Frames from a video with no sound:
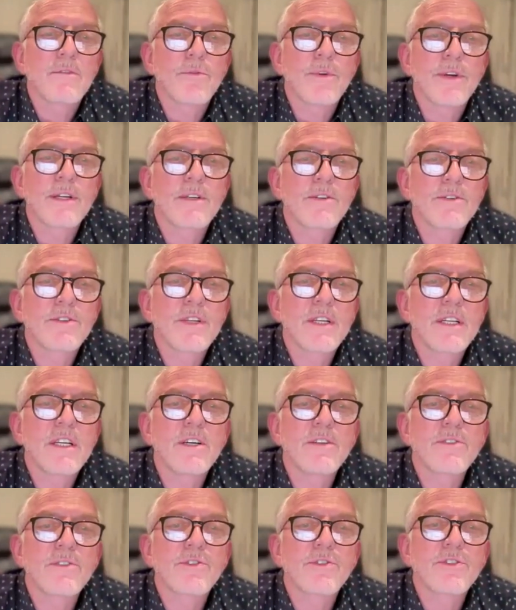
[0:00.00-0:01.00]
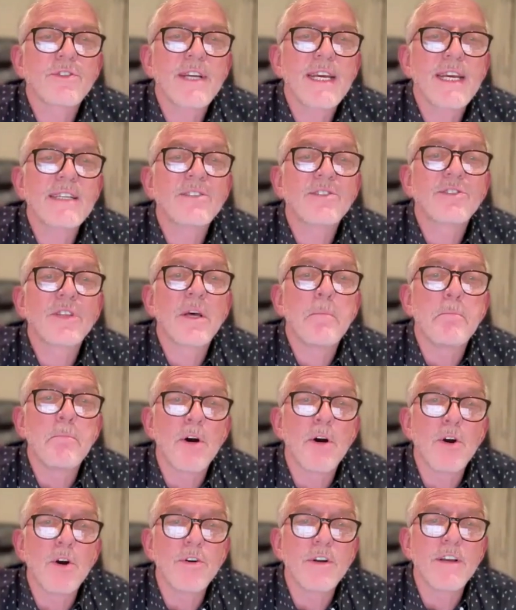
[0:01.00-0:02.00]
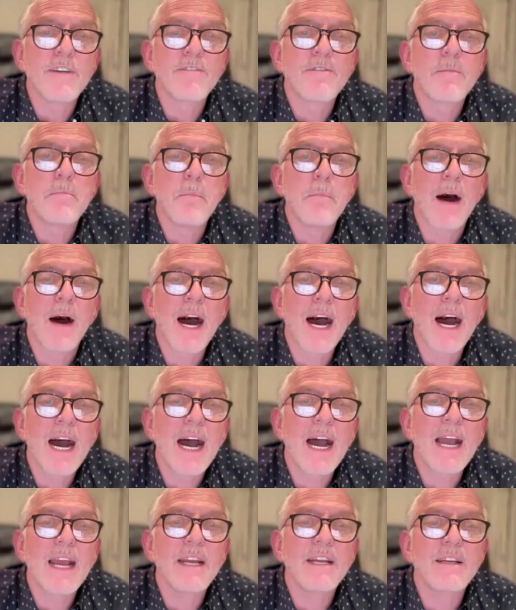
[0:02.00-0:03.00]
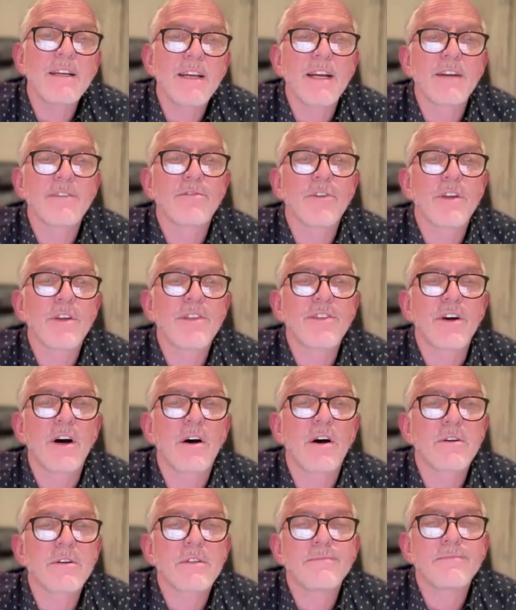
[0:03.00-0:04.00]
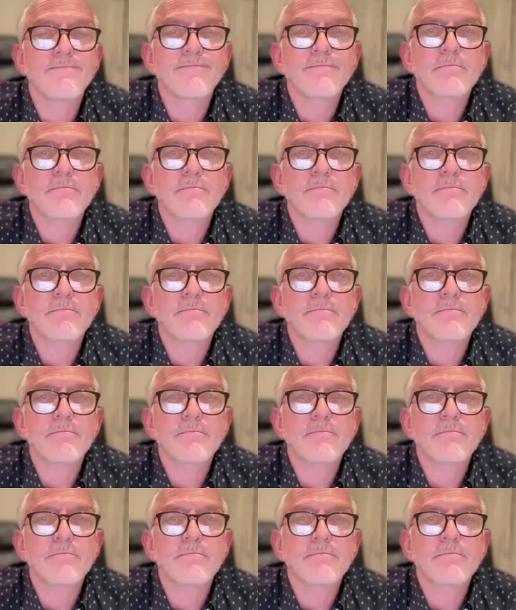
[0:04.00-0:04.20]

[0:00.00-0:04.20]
renders it understands the motive behind every thought.